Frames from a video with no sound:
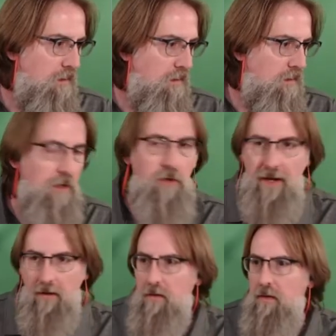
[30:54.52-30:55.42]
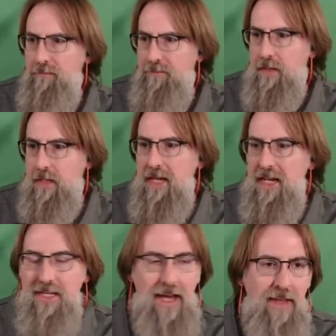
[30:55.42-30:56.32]
Okay.
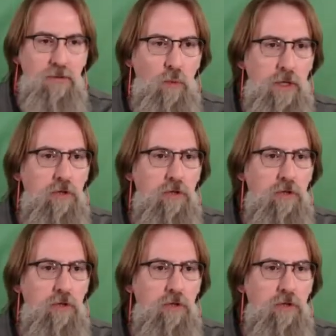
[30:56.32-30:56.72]
Yeah, that's one of